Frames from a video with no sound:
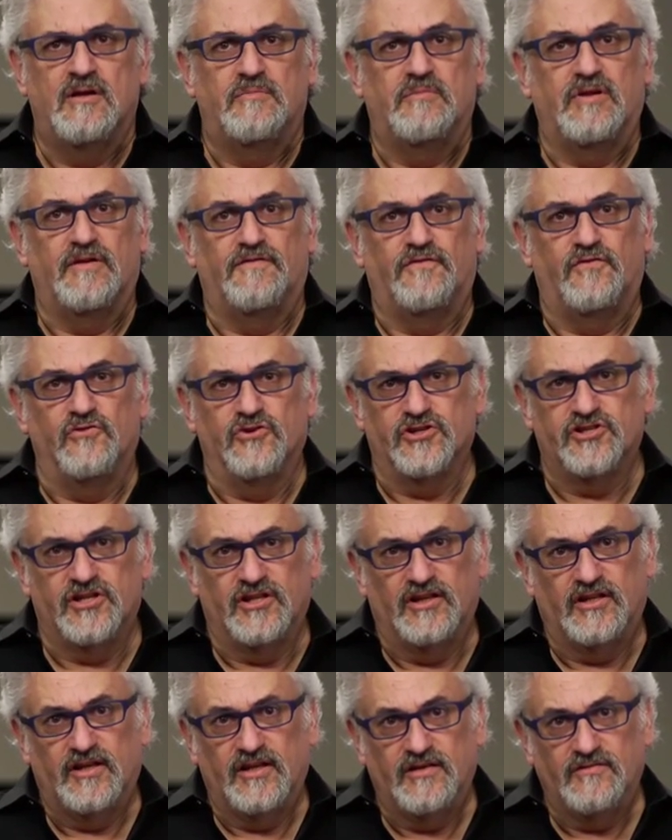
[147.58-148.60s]
Before she
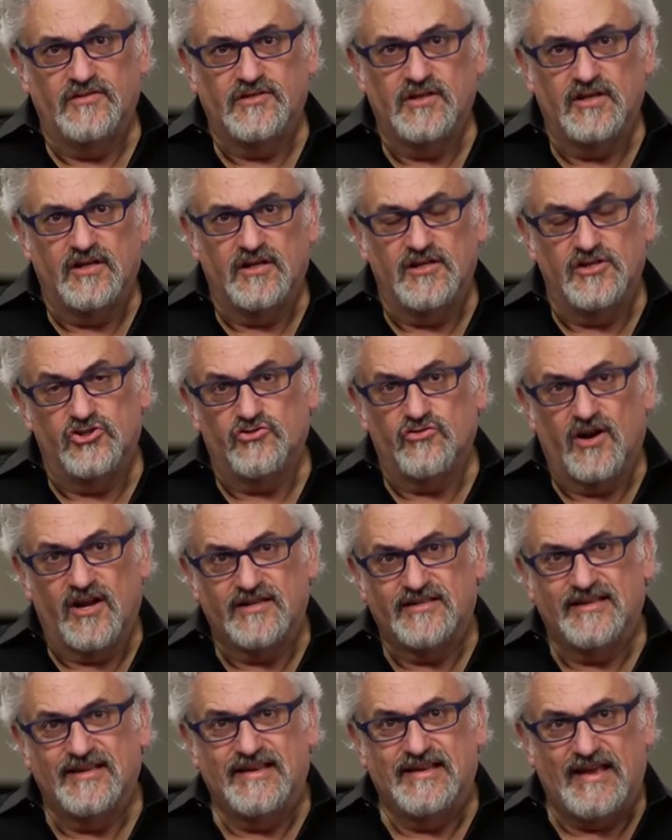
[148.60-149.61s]
leaves, he's trying
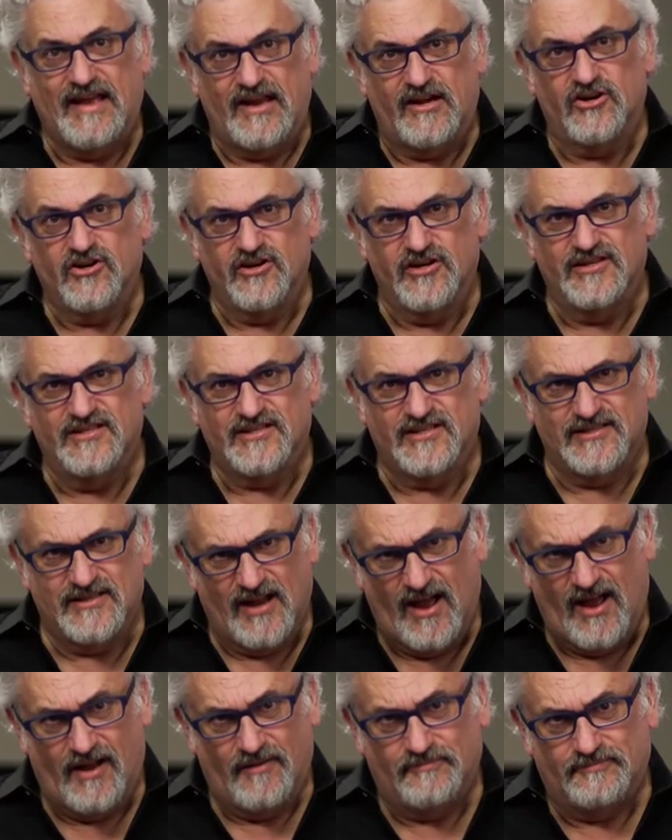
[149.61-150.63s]
to get her to
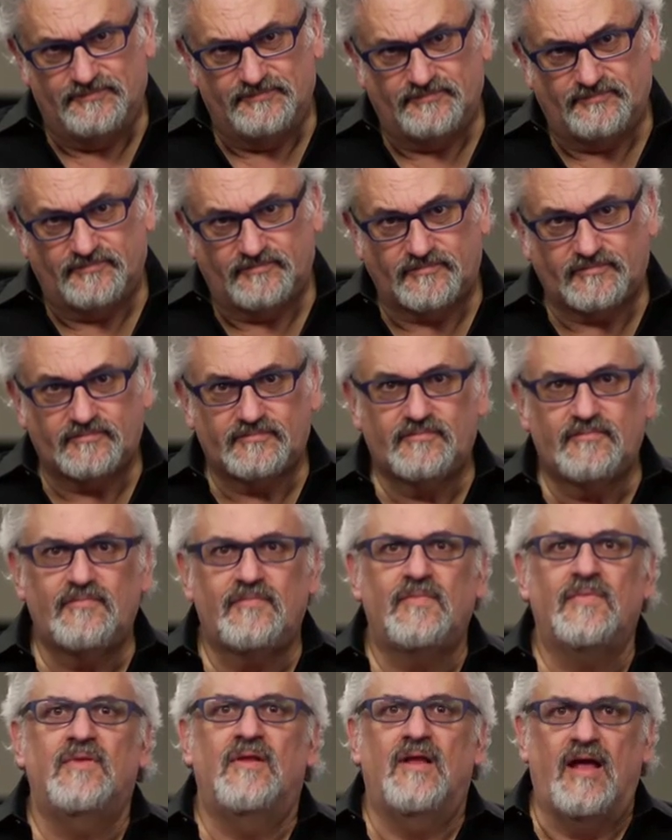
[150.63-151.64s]
stop.
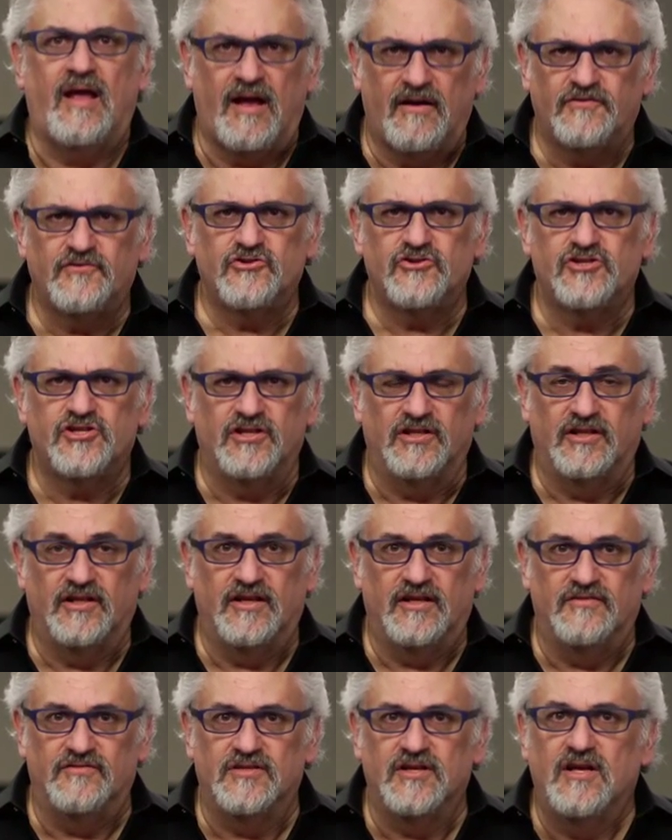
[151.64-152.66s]
After she
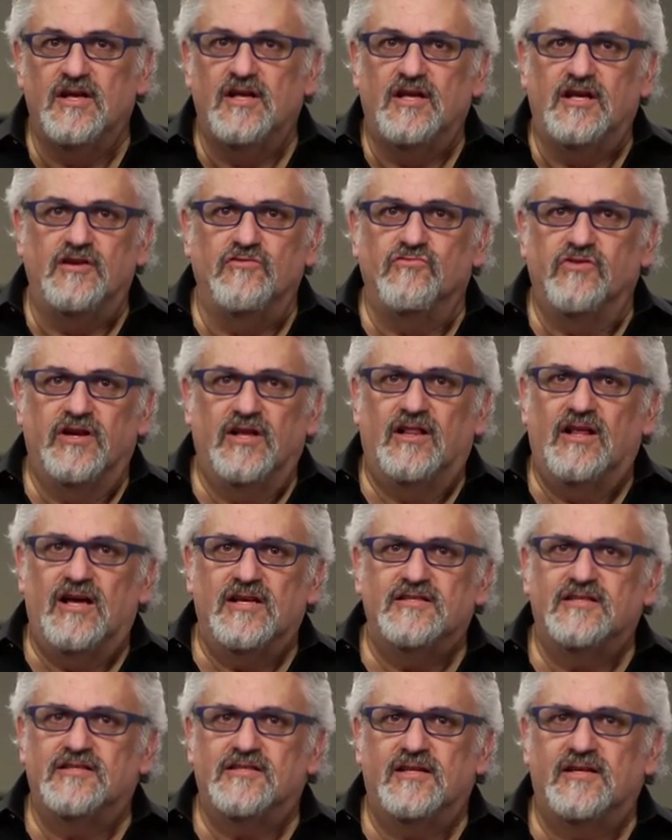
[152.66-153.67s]
leaves, he
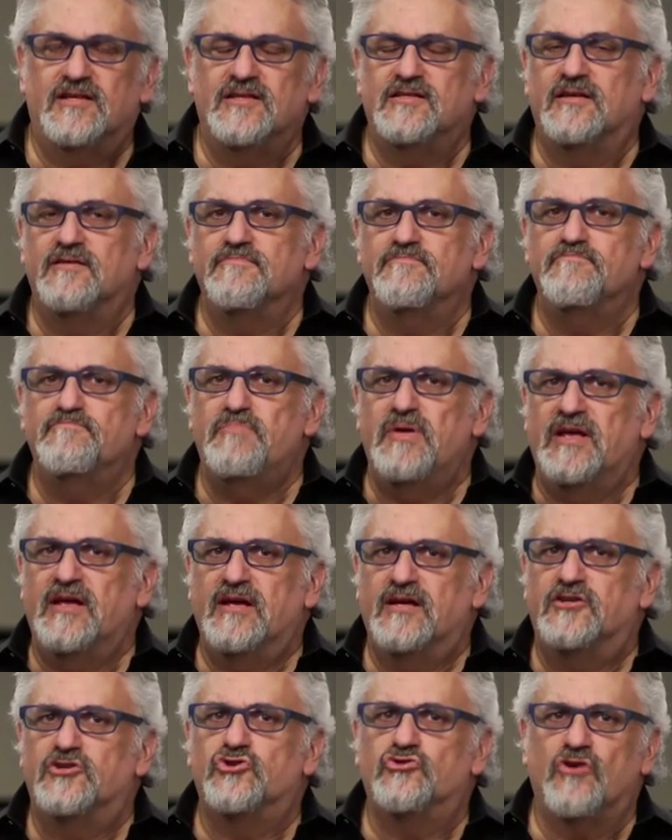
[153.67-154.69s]
realizes that he's in
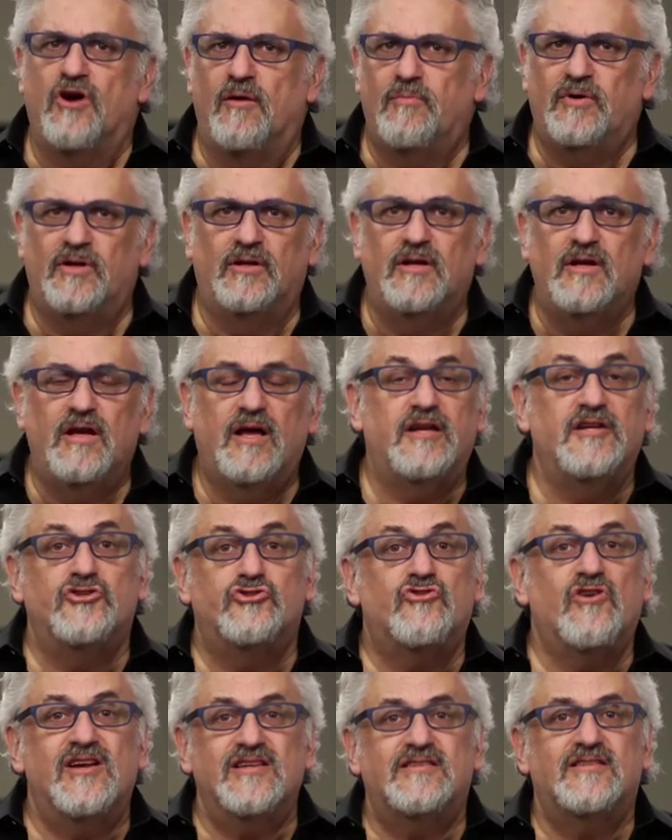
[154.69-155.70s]
big trouble and he
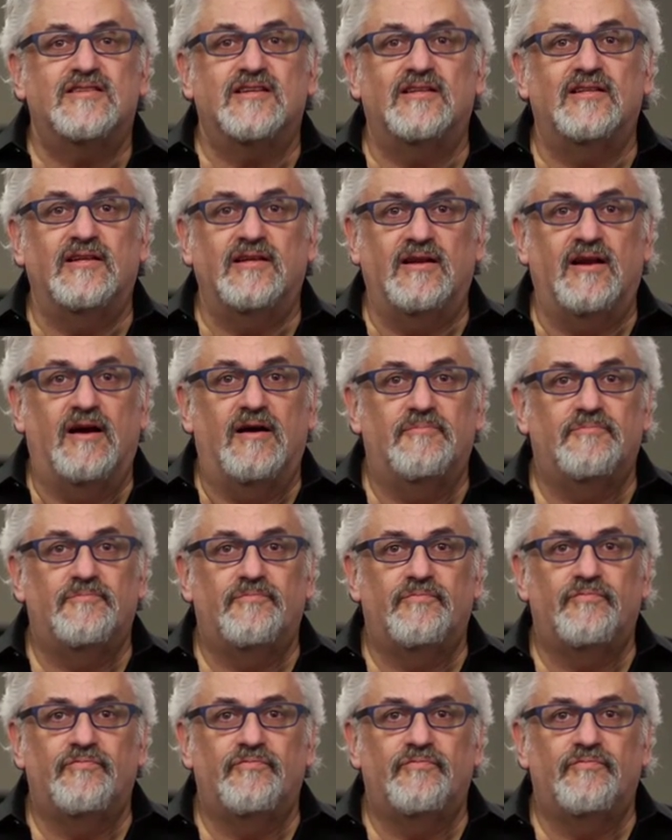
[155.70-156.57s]
tries to clean up.